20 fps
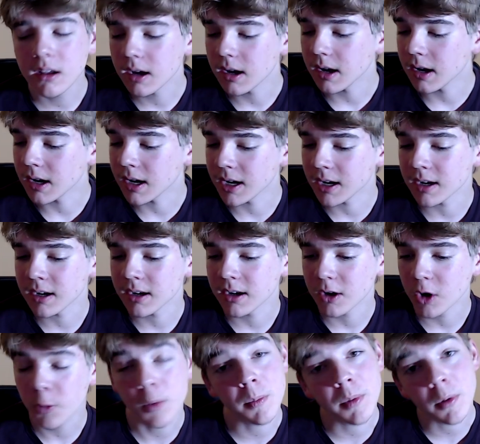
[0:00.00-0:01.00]
Uh,
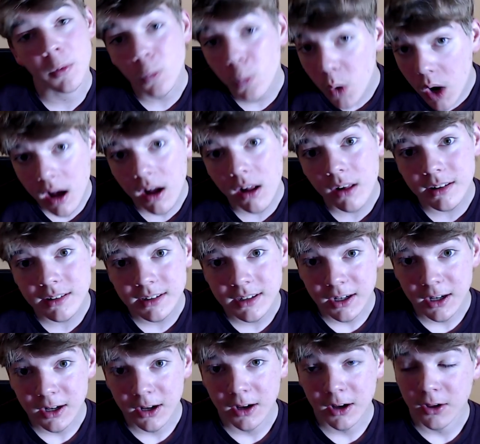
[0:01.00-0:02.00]
hope you've been well
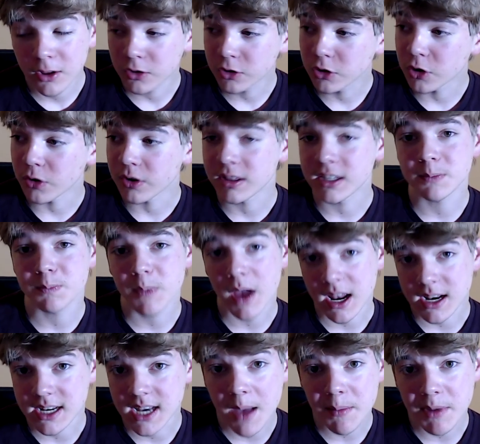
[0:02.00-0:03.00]
during this
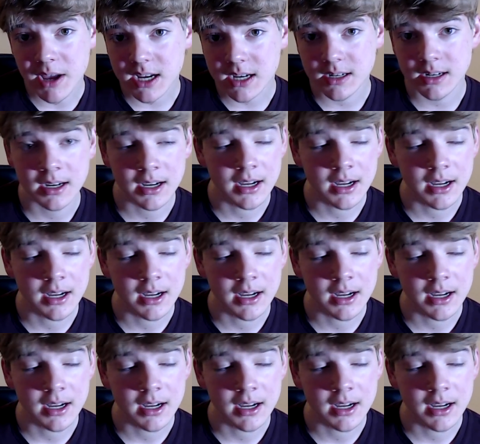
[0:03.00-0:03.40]
pandemic.